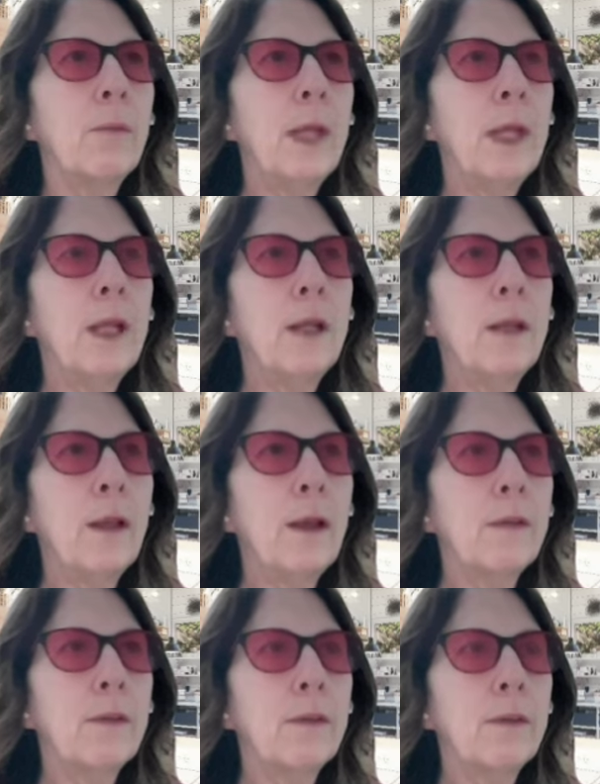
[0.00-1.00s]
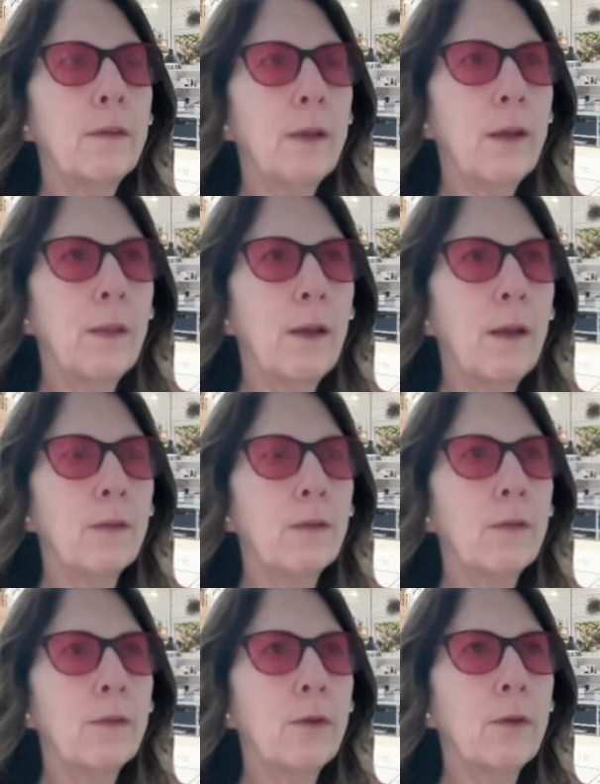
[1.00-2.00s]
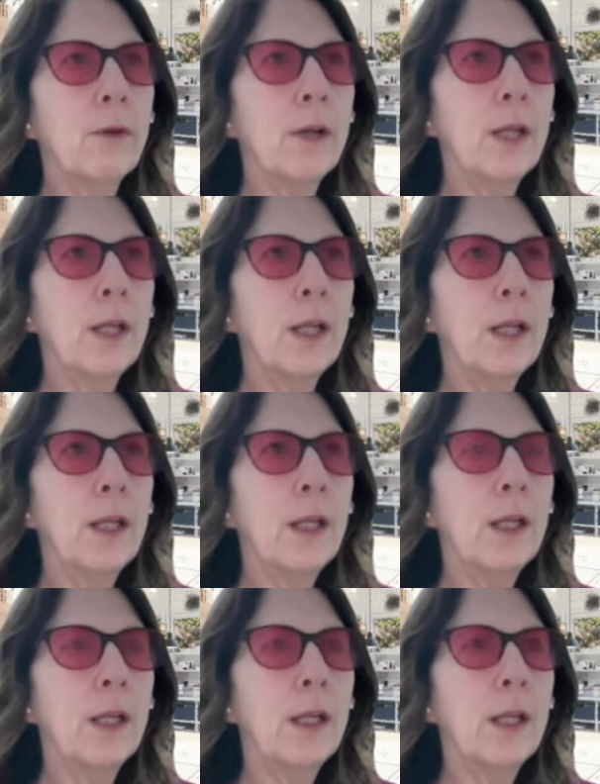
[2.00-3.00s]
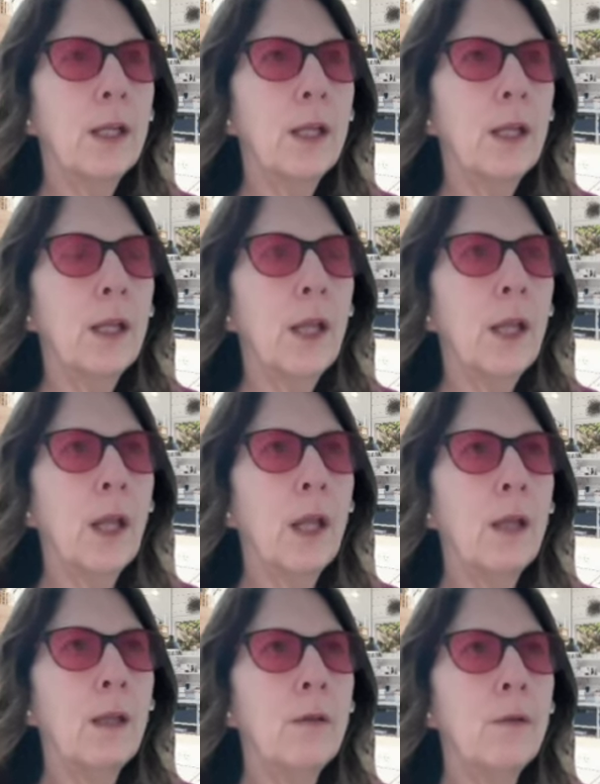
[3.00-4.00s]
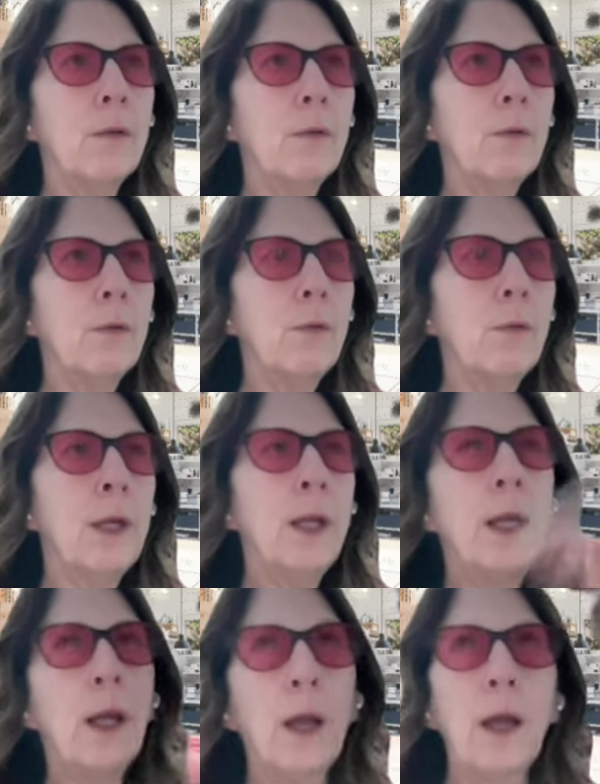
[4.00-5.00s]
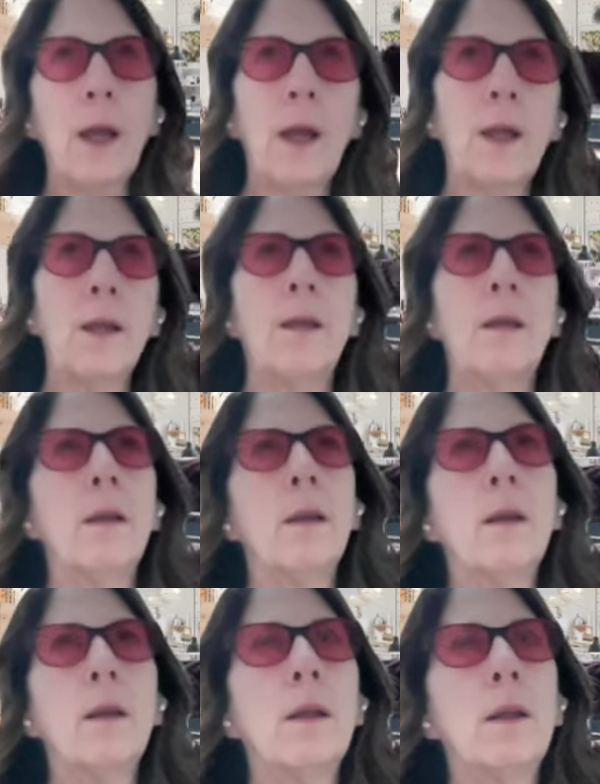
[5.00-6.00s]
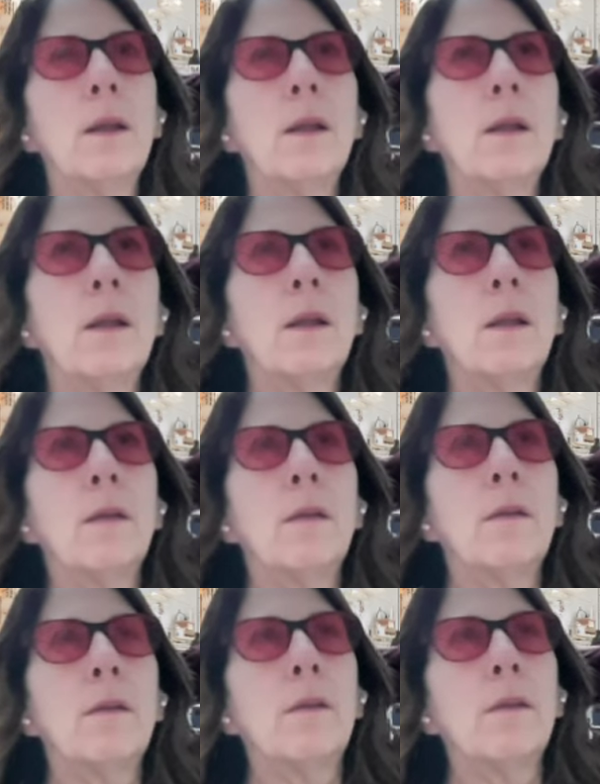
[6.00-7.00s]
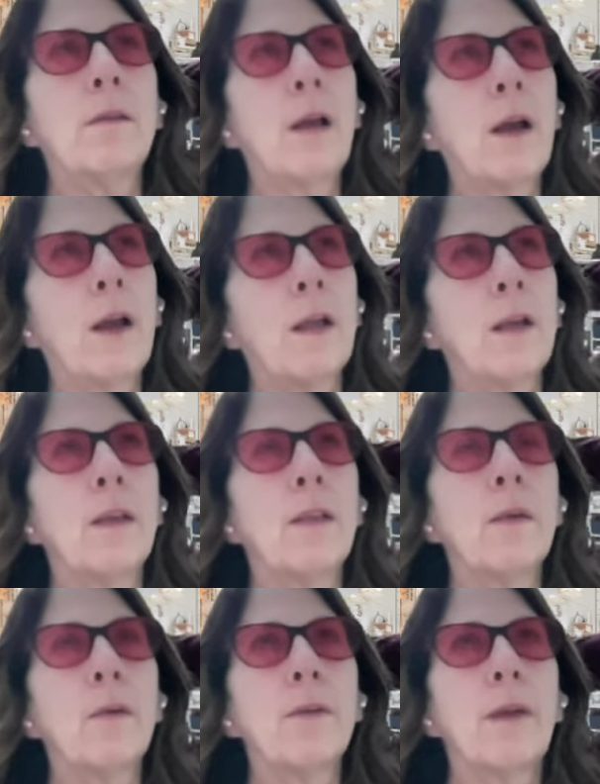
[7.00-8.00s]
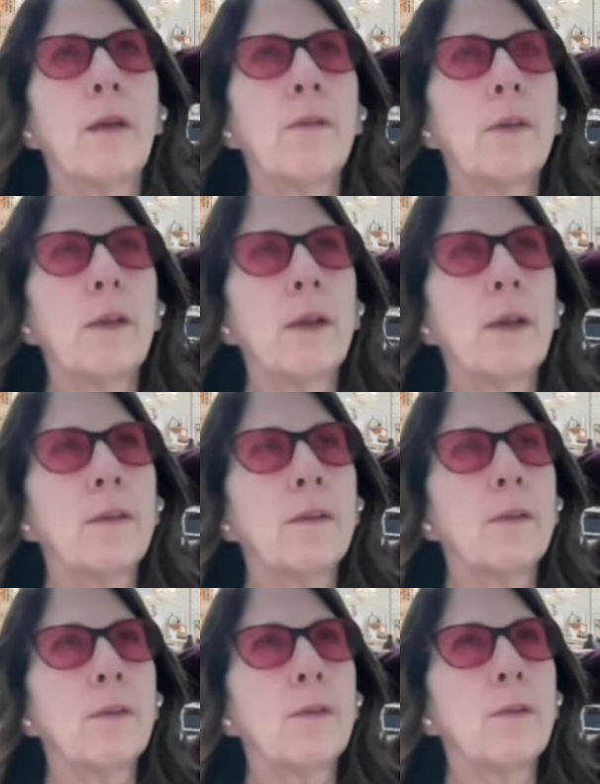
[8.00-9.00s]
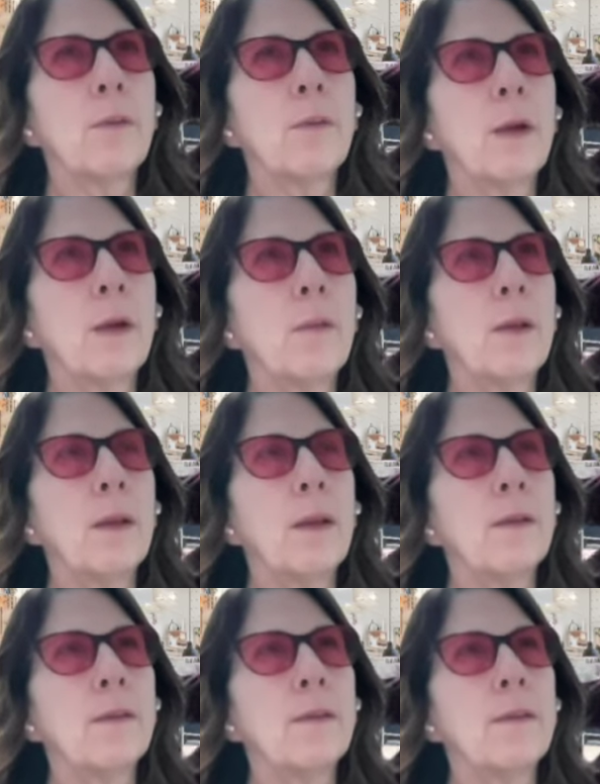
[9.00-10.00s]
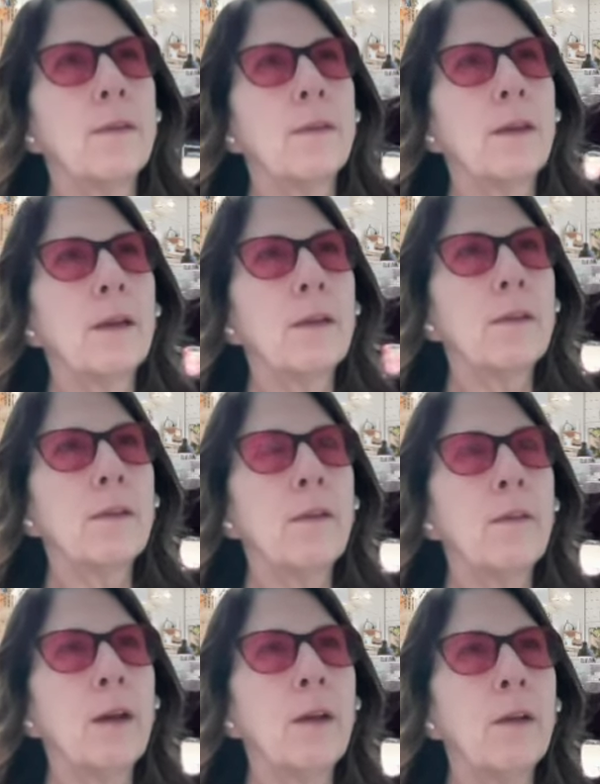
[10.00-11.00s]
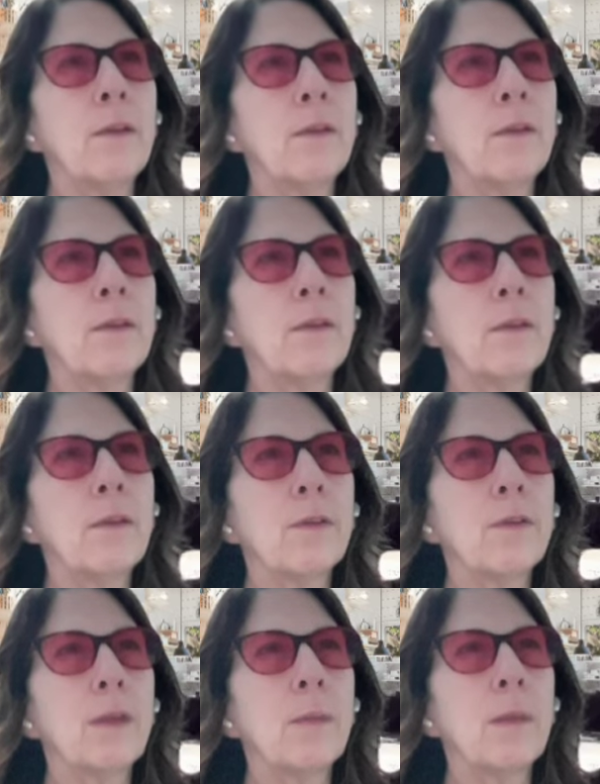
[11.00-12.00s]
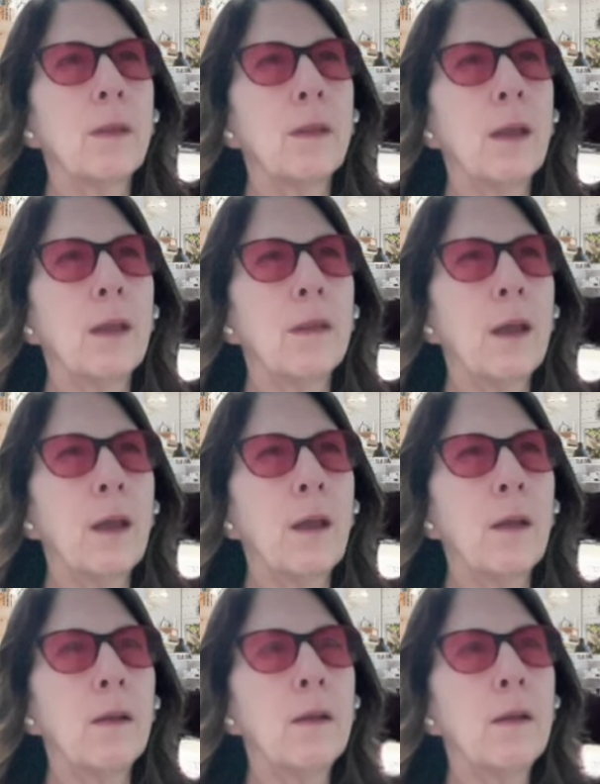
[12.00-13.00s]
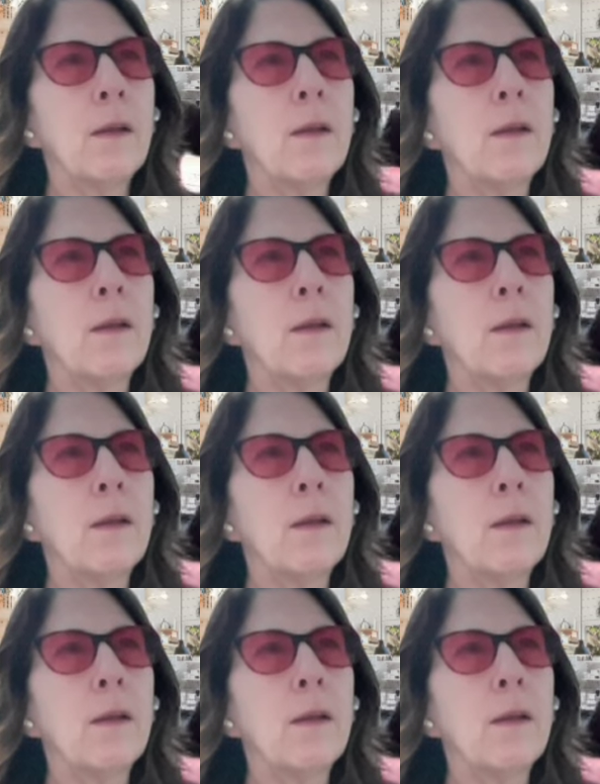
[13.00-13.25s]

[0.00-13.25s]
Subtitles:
being in that sorority, and we had decided there were several of us sisters. There might have been like six of us or something like that